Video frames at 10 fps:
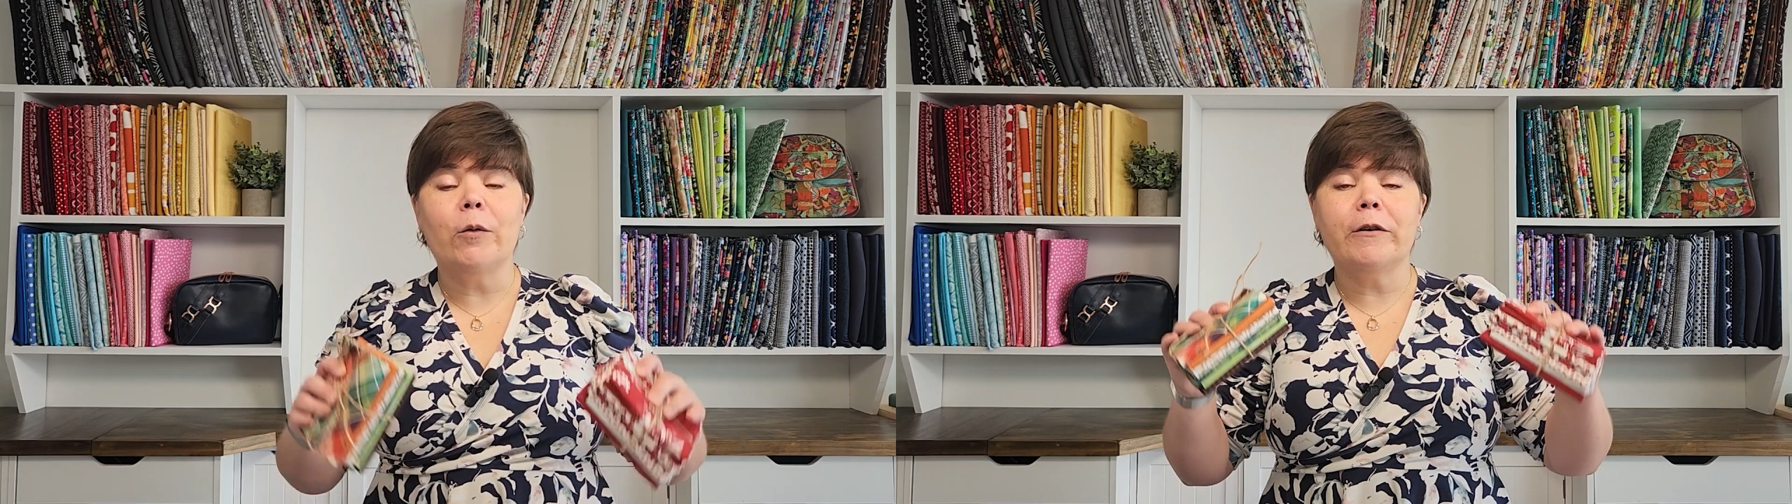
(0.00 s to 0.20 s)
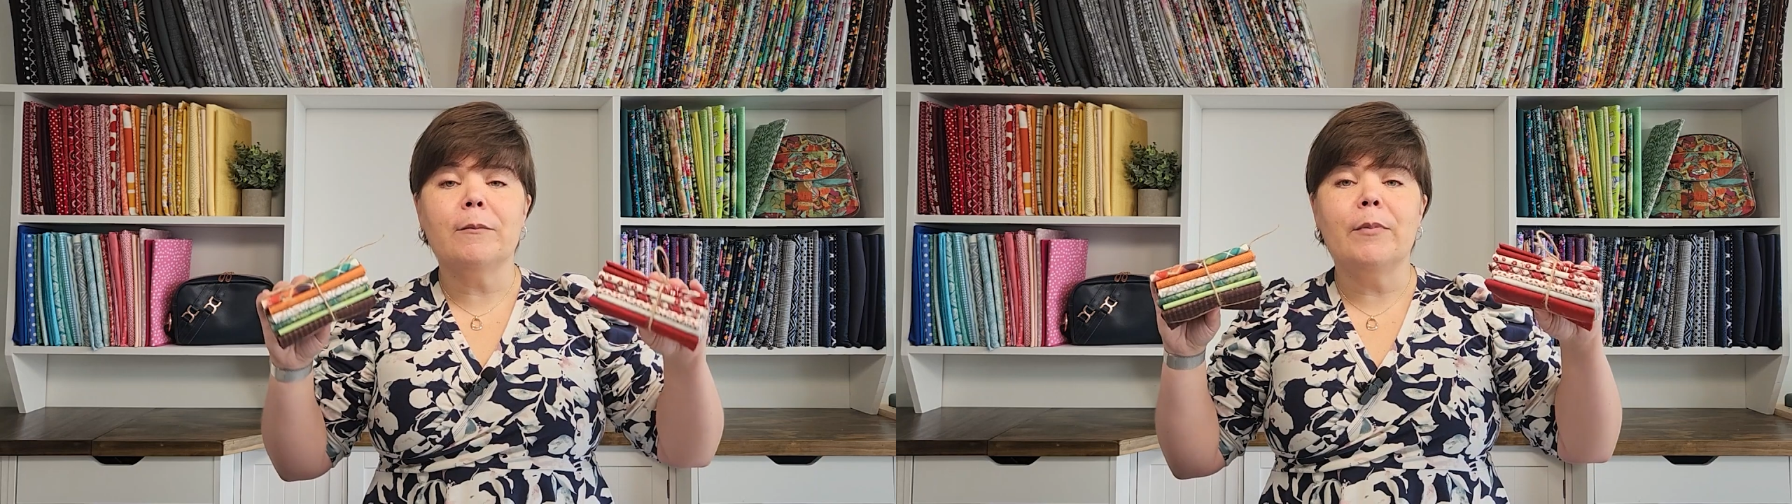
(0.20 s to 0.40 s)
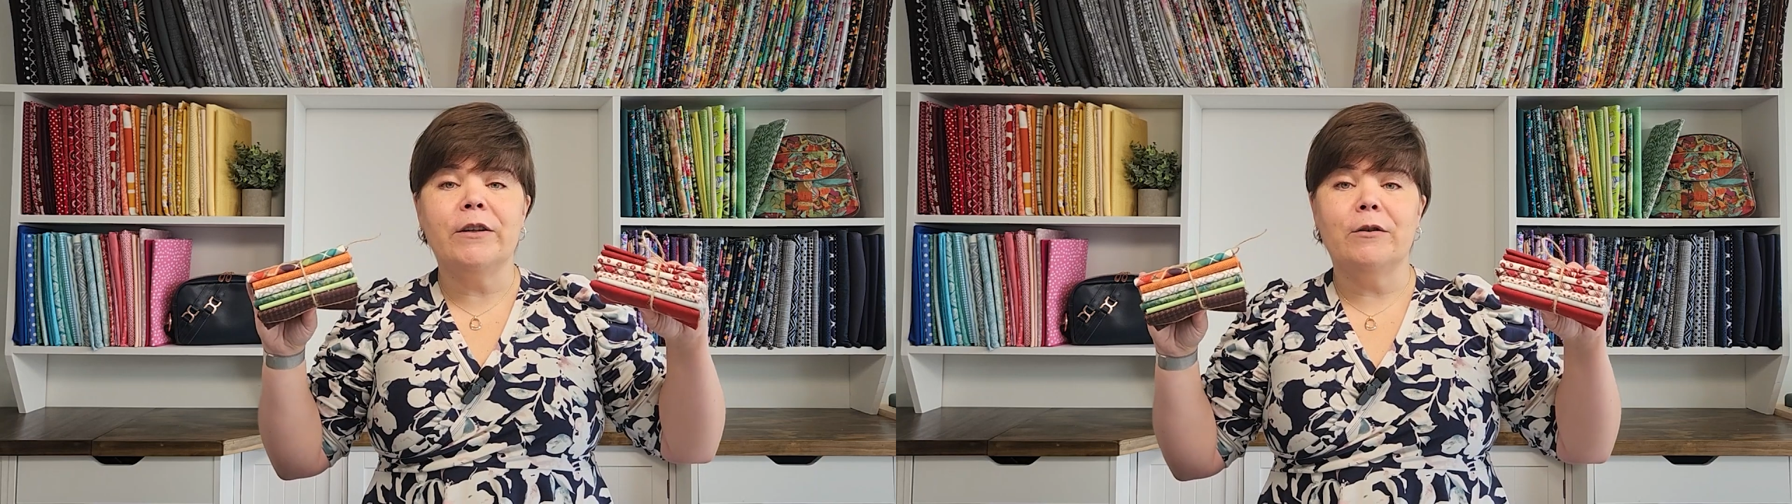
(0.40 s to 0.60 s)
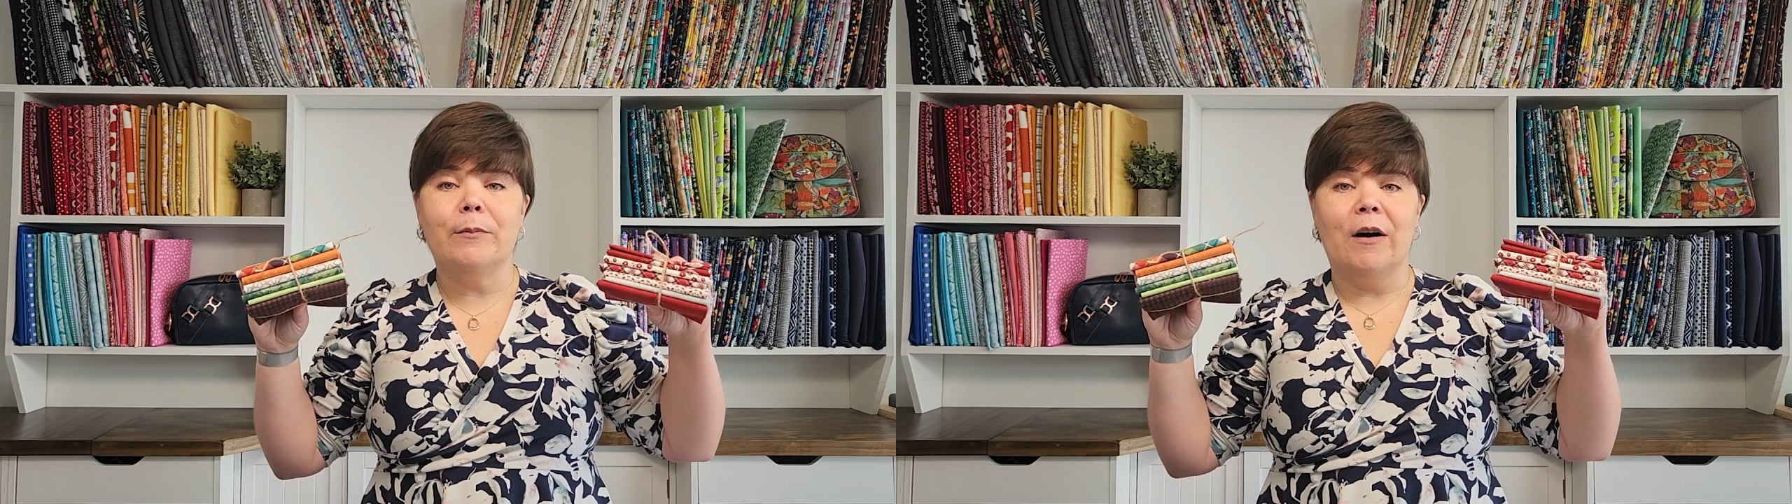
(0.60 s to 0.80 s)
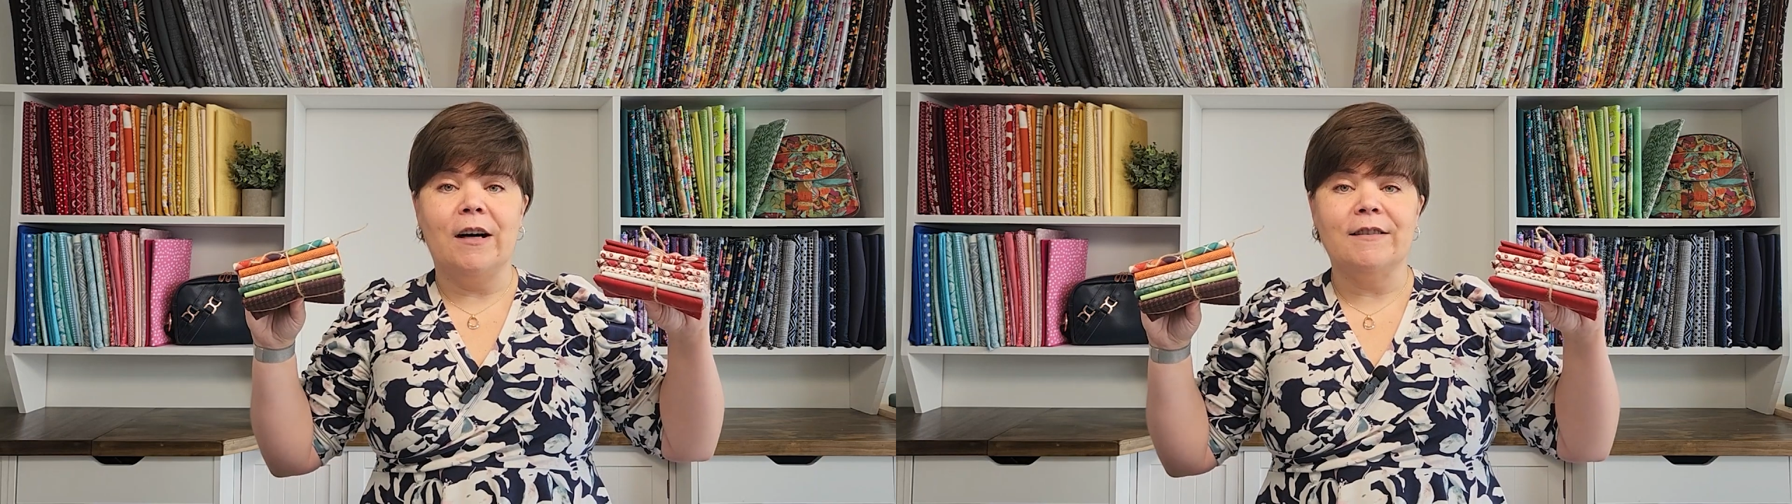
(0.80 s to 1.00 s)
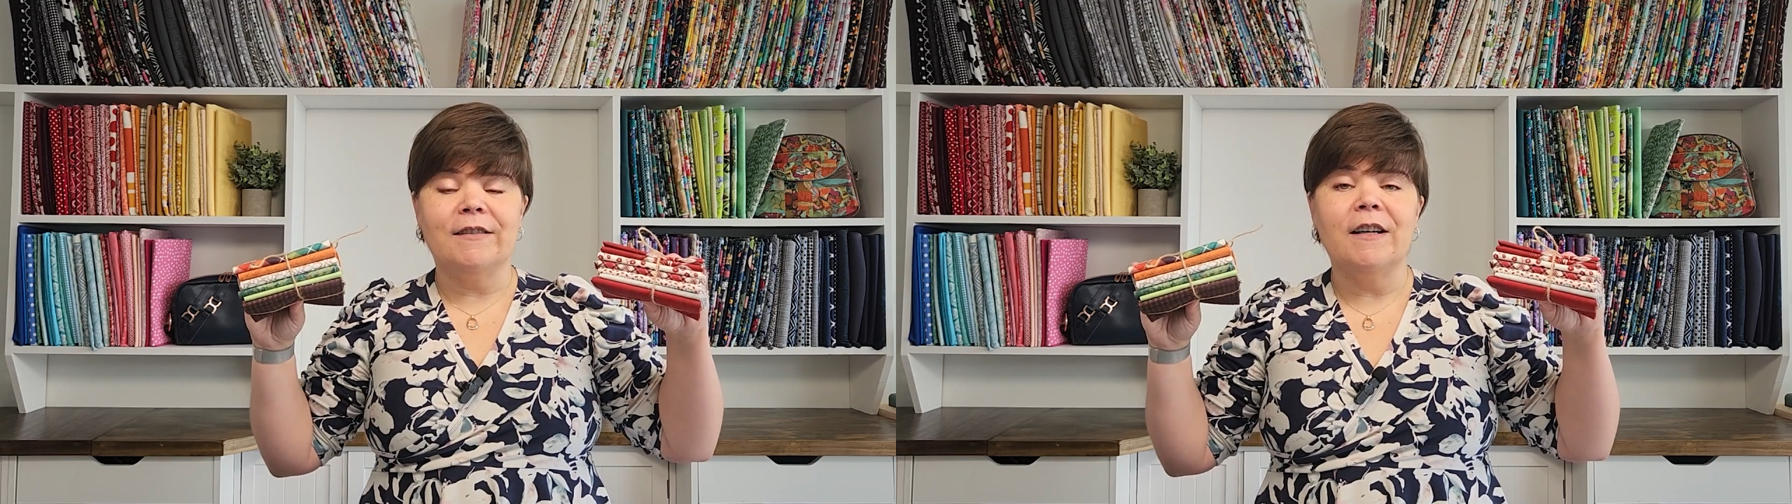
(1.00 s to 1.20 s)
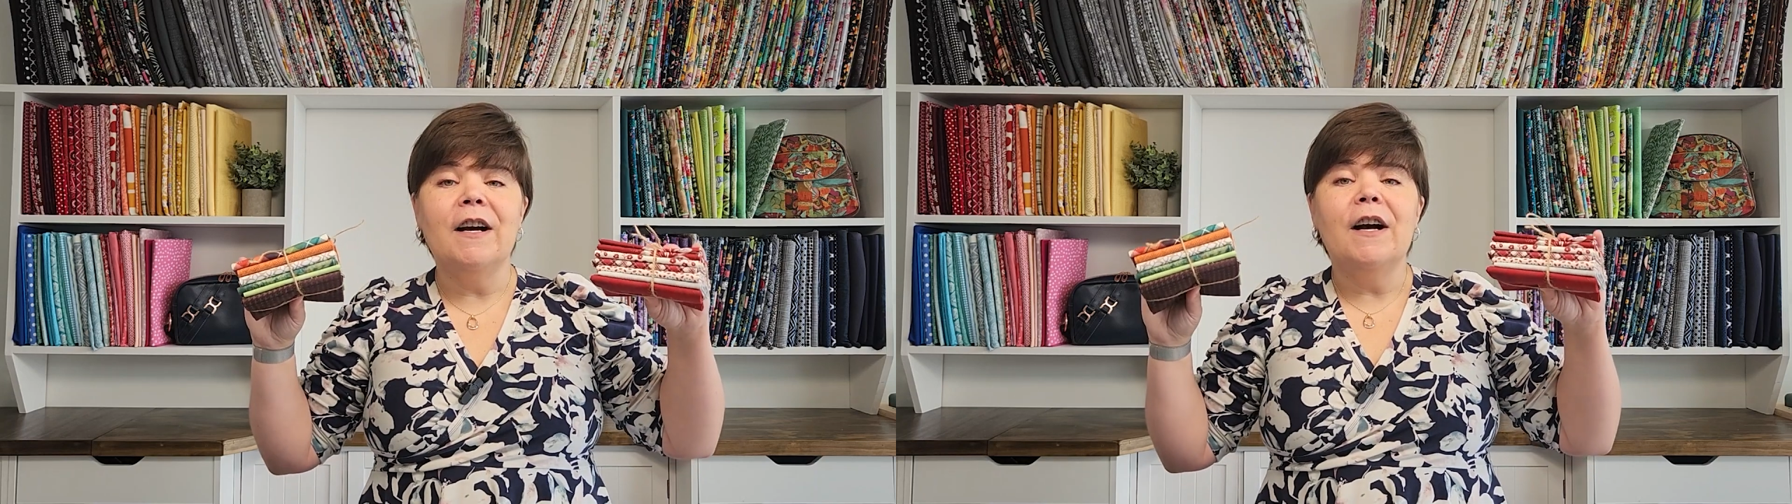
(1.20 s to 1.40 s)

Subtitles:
Quarter Bundle box.